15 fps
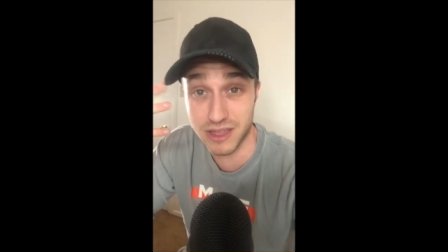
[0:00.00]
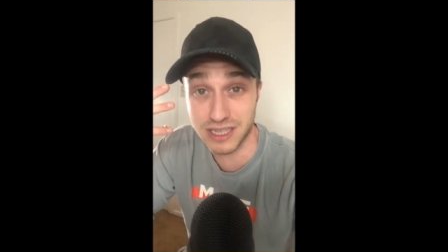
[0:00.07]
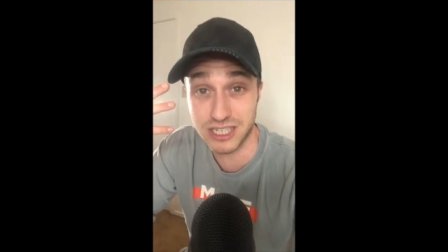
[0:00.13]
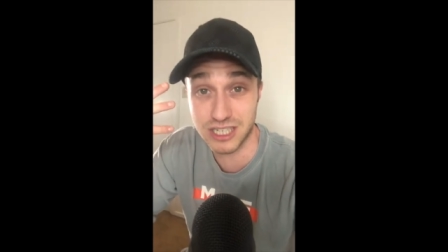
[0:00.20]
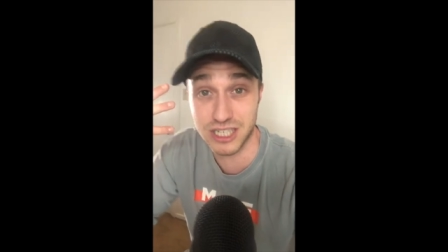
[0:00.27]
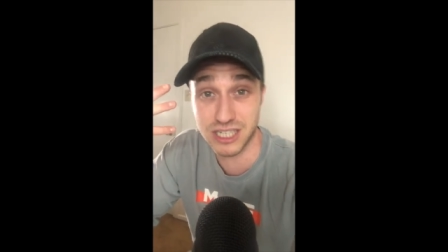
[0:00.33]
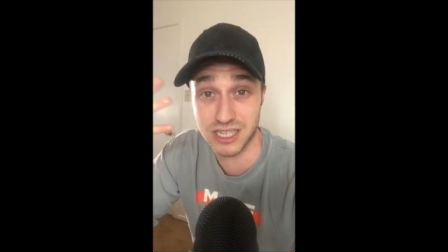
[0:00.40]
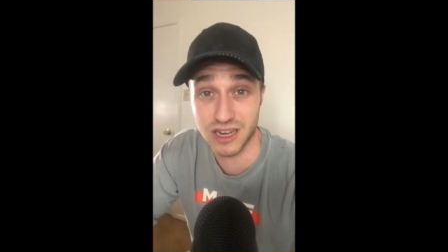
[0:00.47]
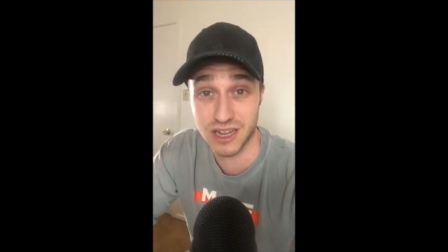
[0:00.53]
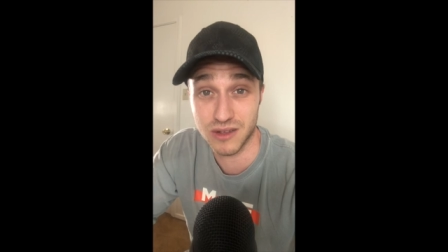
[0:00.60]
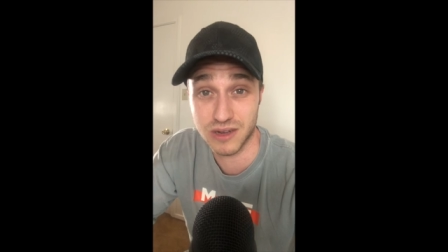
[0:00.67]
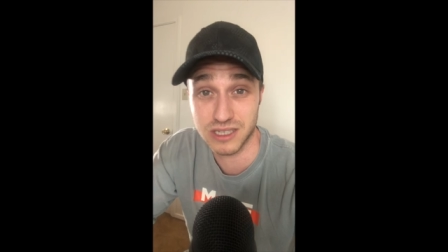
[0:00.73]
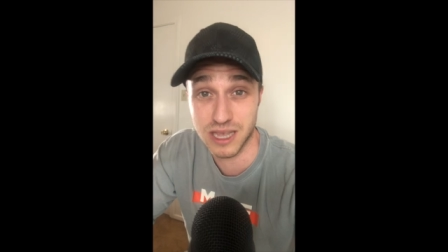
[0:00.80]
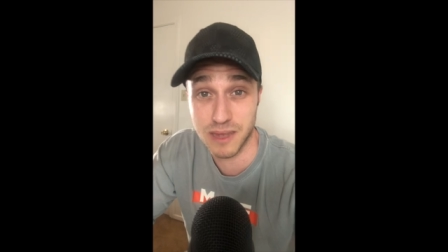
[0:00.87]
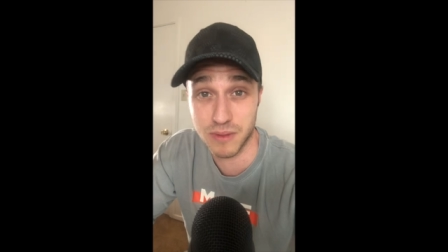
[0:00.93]
This is just
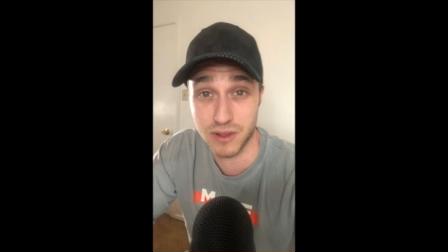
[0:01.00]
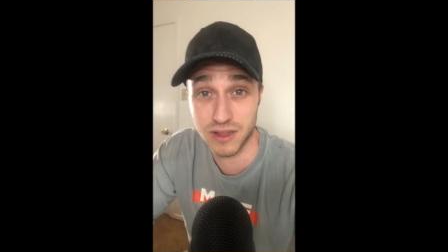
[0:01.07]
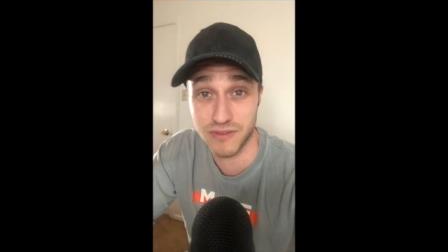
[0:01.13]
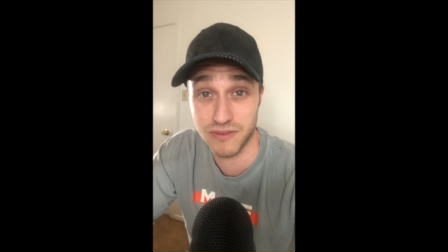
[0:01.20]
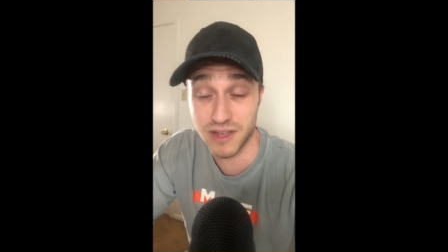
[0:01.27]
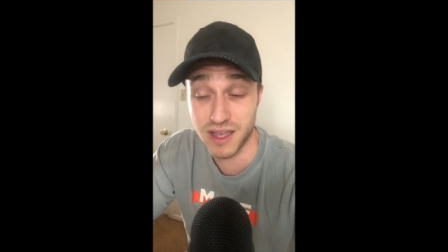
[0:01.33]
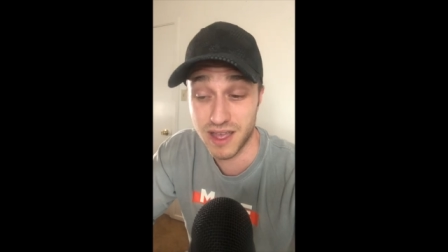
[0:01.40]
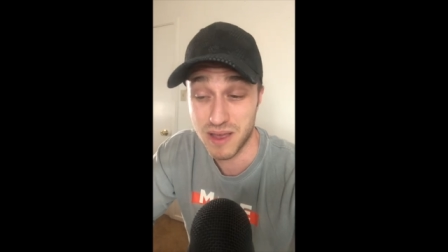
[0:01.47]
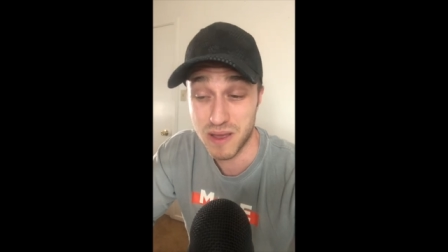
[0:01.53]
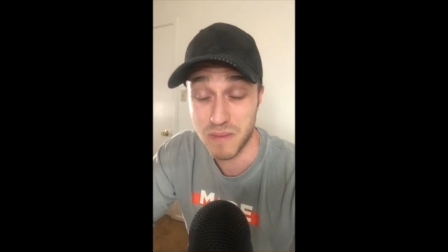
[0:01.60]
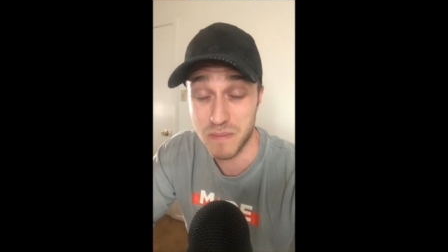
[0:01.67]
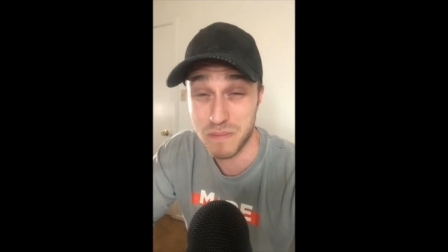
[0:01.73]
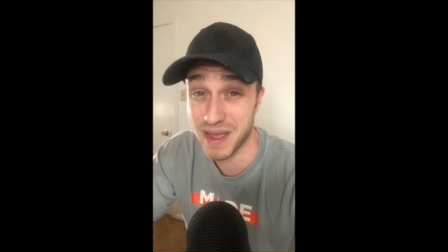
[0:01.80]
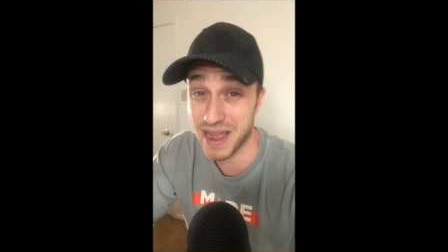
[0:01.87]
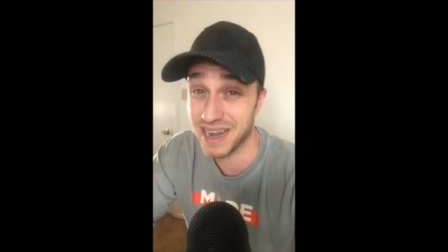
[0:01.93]
another example of
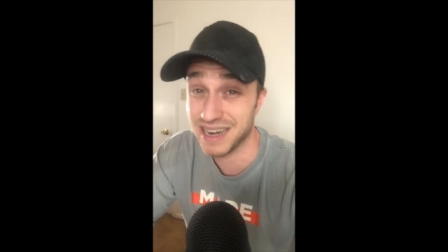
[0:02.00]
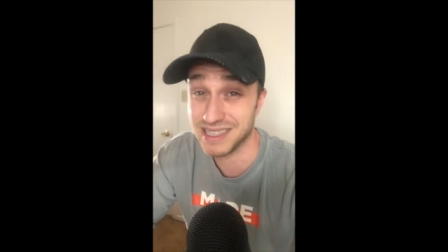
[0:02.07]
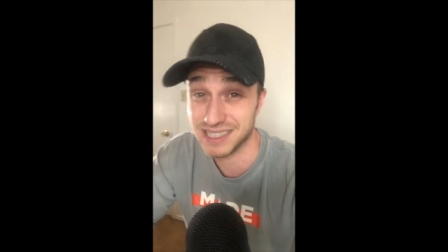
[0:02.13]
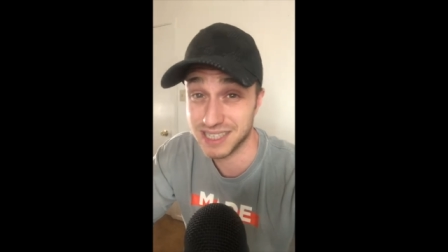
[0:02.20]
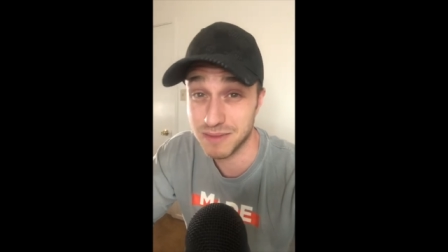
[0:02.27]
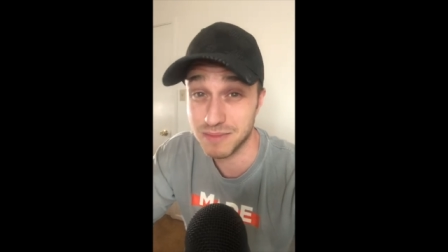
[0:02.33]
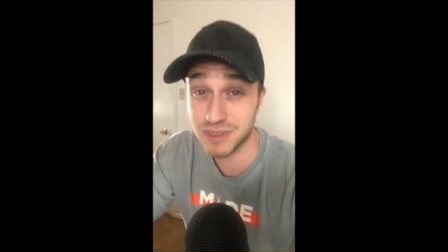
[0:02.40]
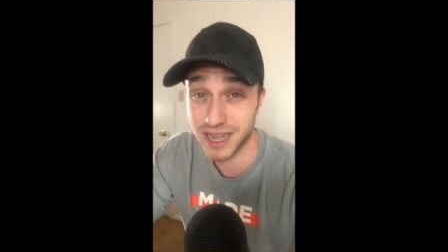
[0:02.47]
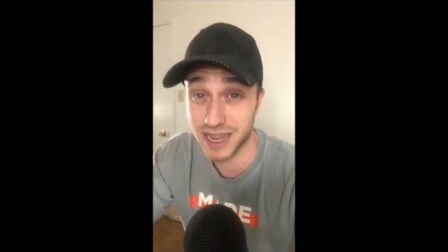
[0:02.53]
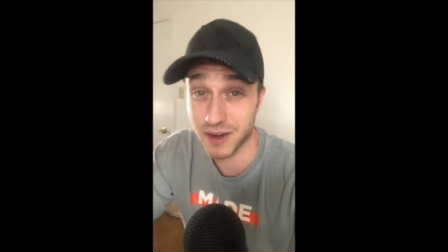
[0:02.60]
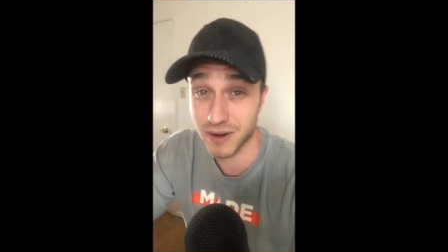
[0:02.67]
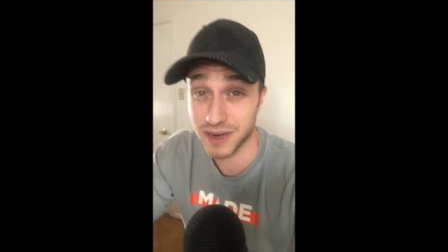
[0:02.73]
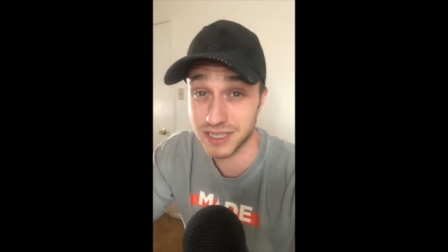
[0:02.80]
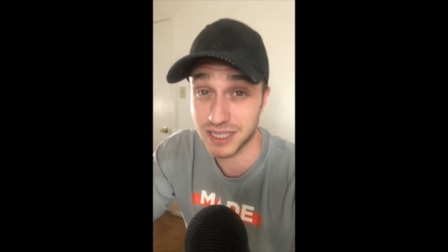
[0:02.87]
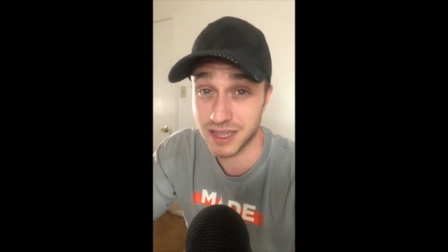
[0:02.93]
man. It seems like
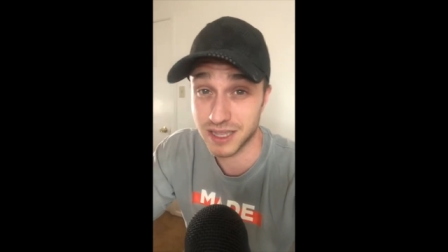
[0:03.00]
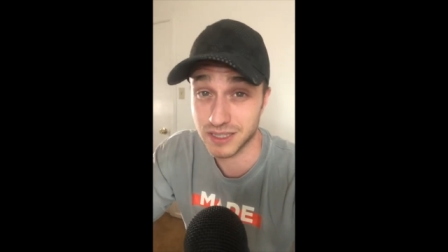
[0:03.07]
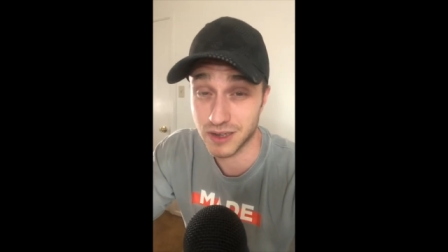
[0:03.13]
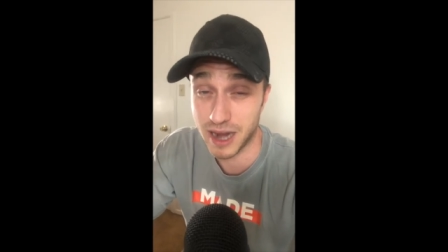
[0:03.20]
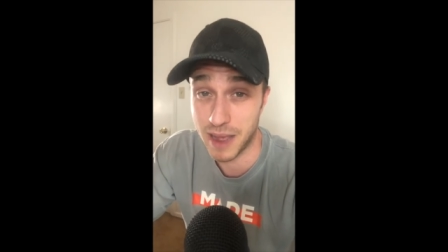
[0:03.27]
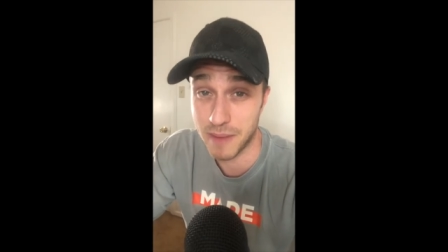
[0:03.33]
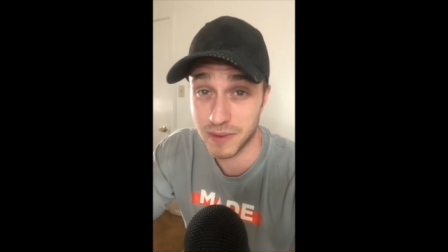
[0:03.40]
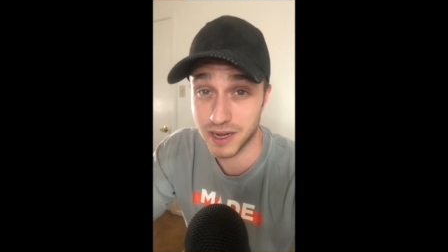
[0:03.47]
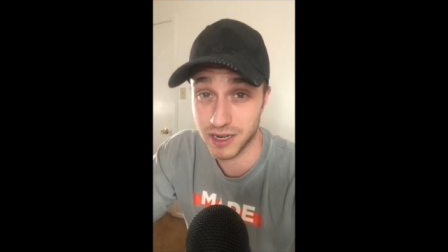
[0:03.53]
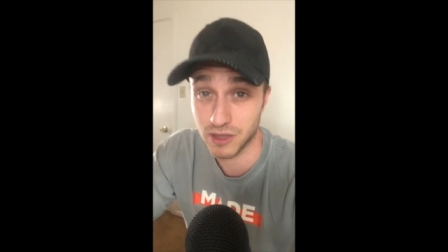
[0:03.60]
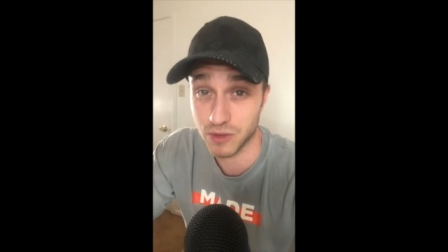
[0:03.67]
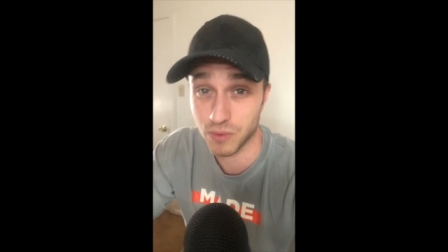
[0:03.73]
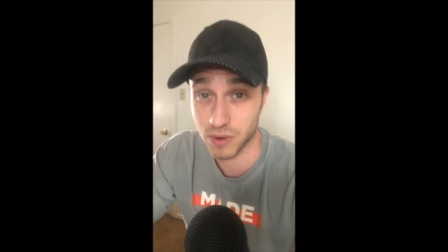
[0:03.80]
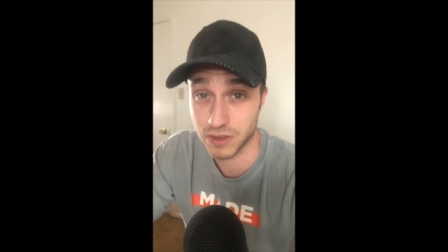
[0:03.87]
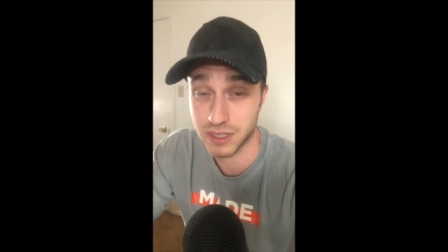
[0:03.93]
crazy things are happening in
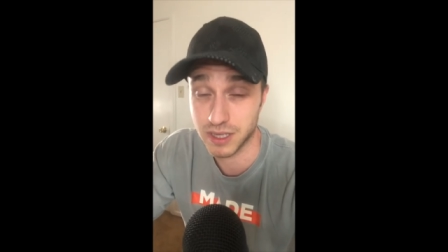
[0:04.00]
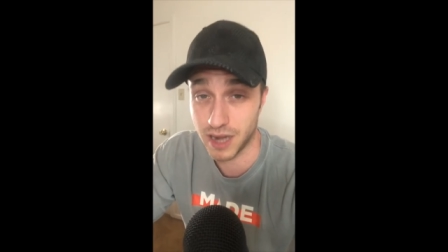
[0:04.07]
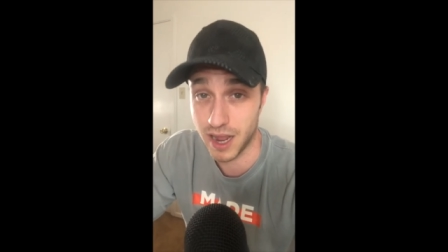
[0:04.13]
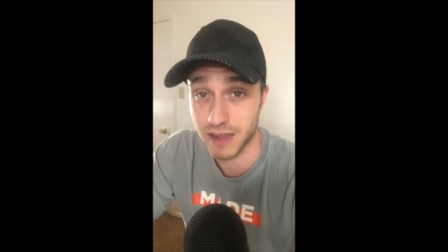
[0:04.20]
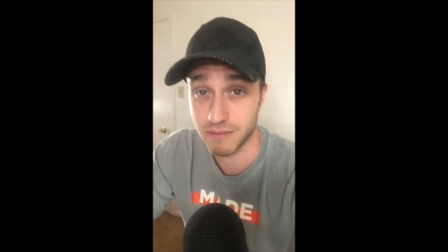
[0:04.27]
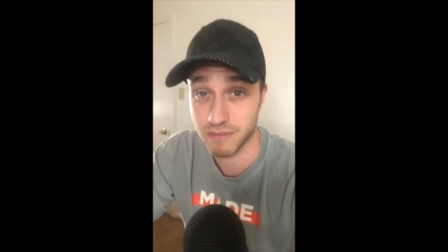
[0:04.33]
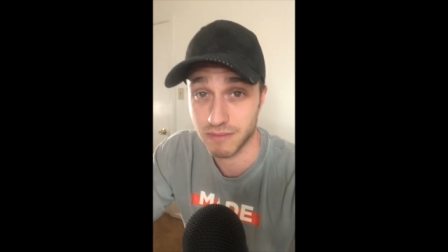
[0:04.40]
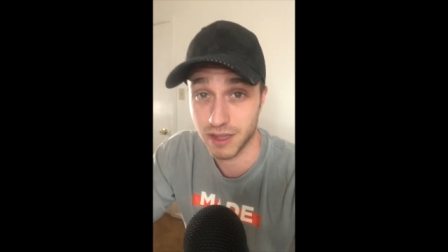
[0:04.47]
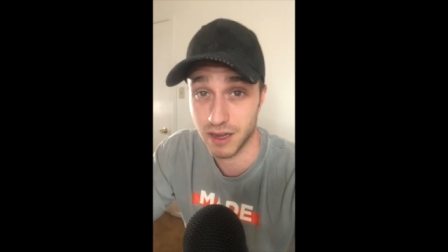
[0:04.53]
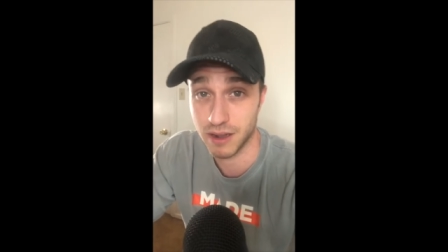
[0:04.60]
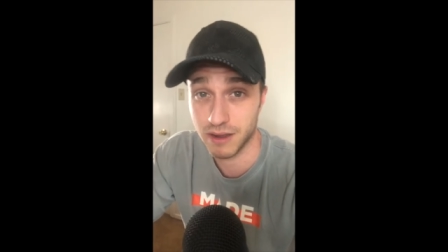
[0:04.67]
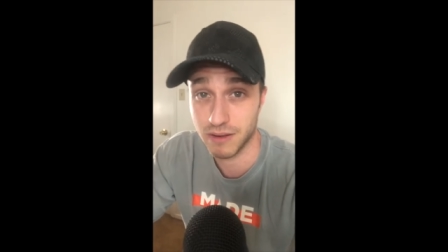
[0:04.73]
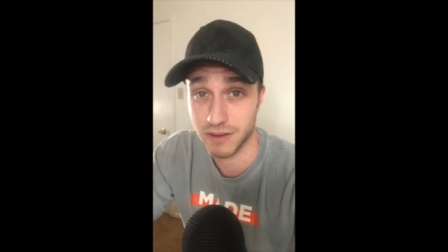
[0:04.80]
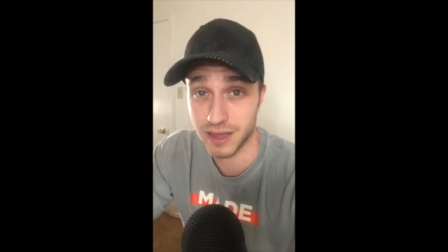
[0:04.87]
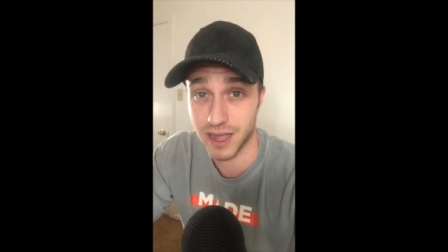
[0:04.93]
the world today. You
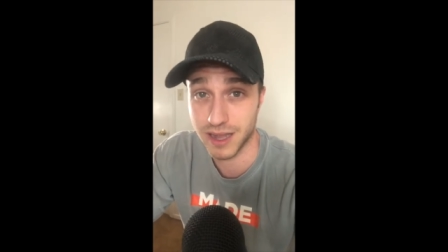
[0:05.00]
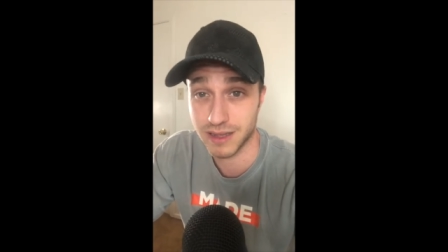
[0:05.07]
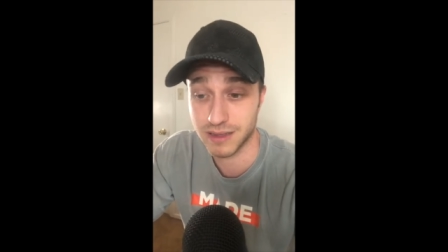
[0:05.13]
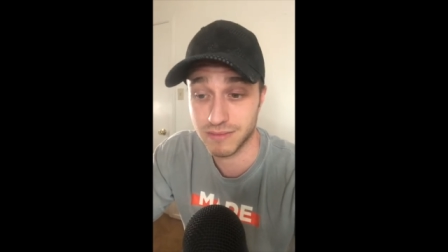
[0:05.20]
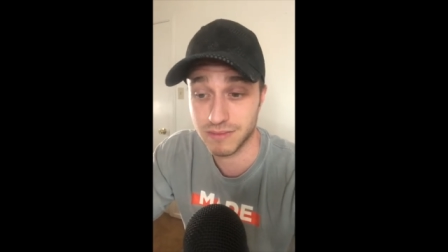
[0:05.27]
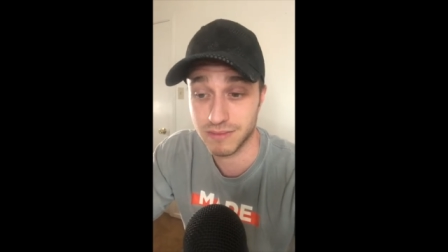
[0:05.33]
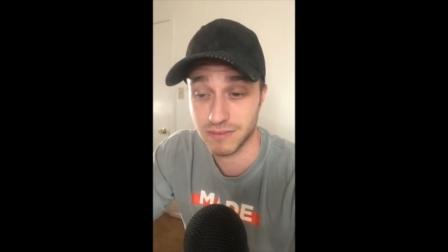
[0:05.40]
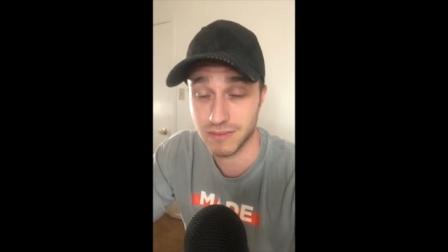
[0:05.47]
know, like